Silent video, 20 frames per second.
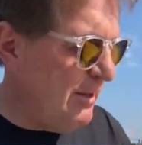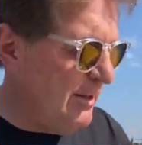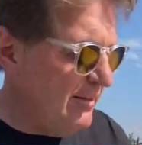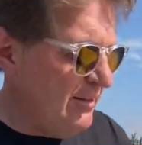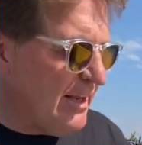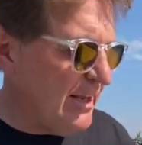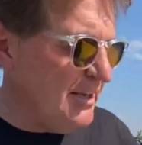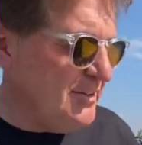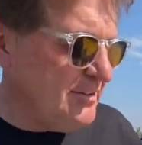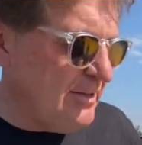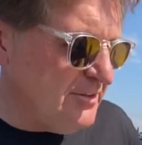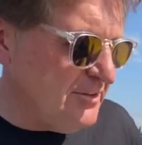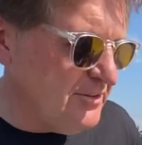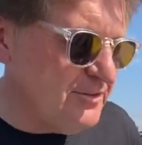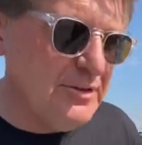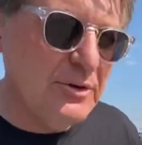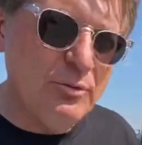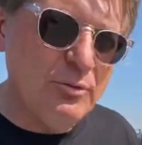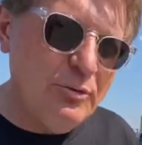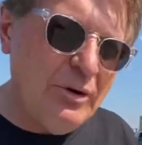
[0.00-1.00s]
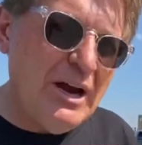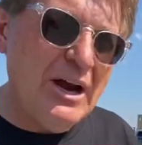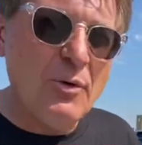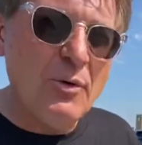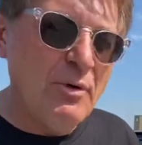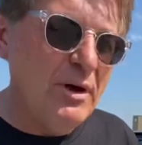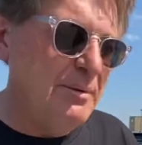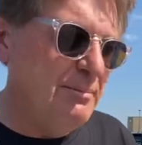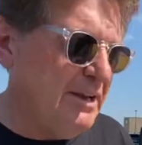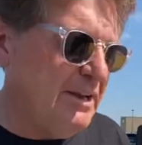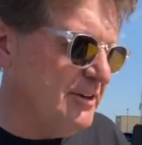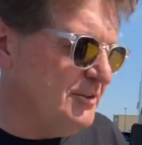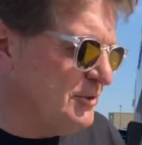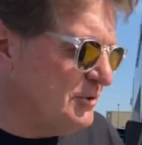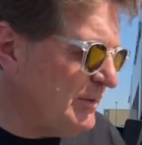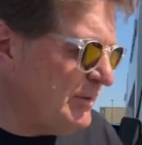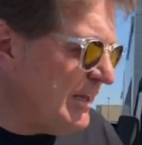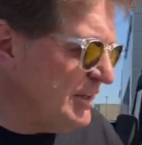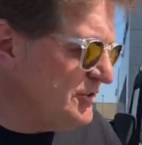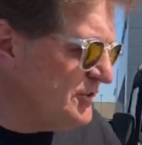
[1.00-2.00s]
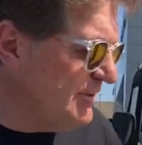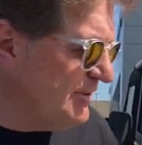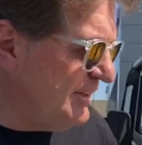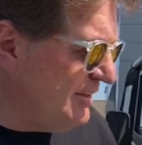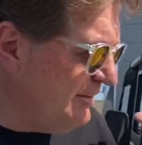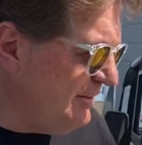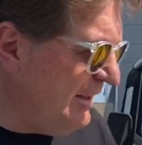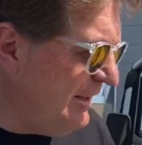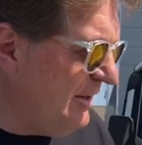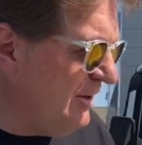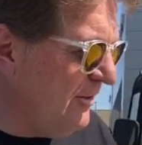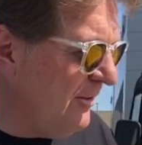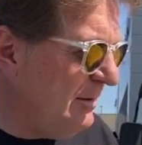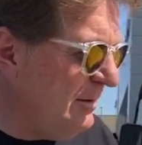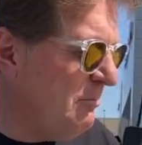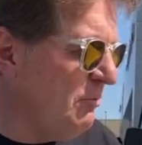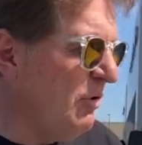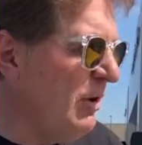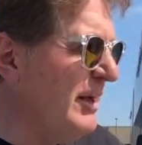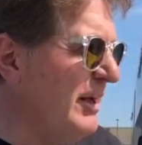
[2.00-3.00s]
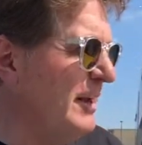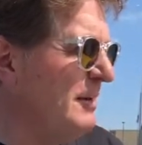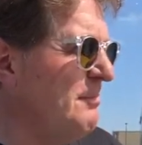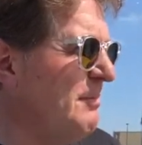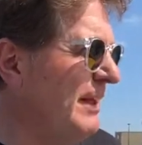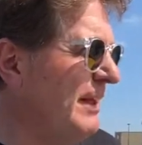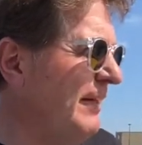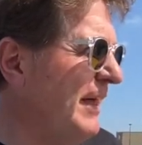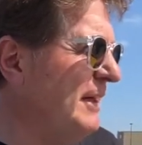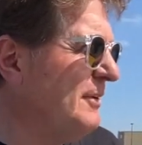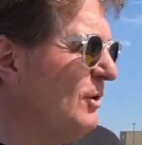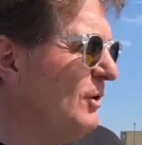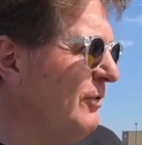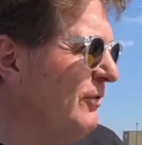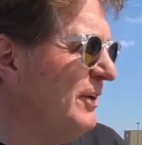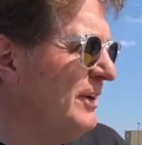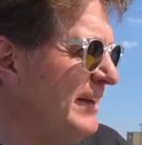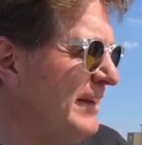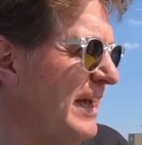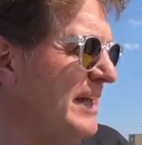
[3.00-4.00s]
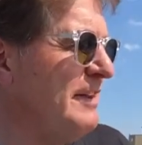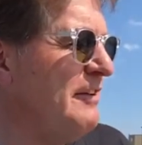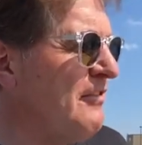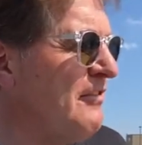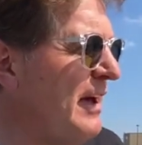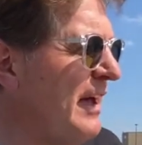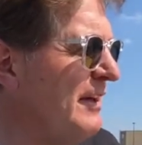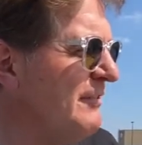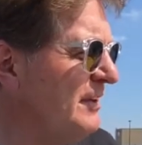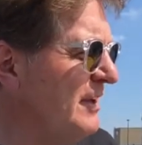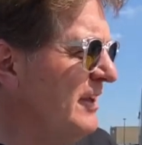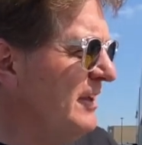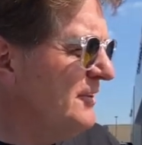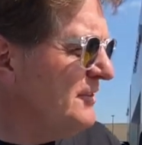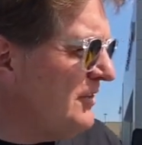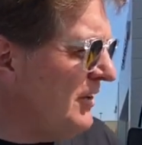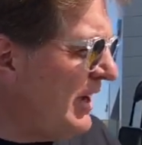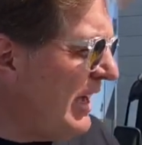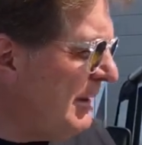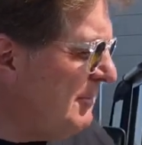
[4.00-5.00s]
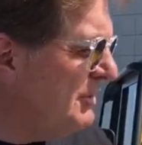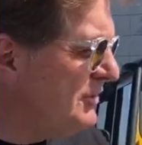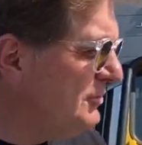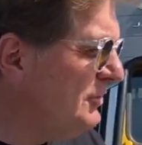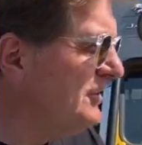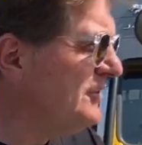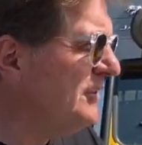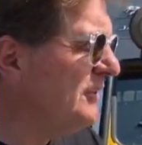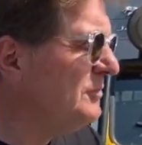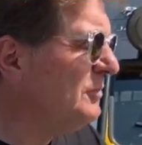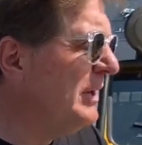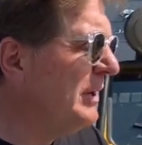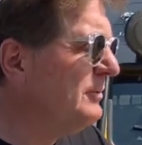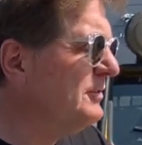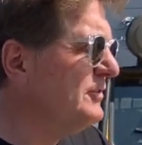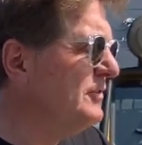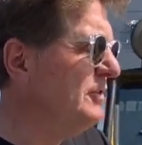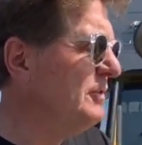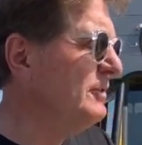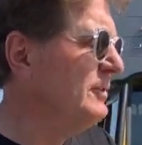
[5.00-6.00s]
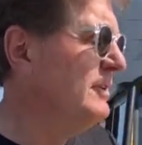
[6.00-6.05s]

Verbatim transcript: And like I said, this is a rare one because it was actually legally brought in by Land Rover in ninety-five. So how much was this when it was new?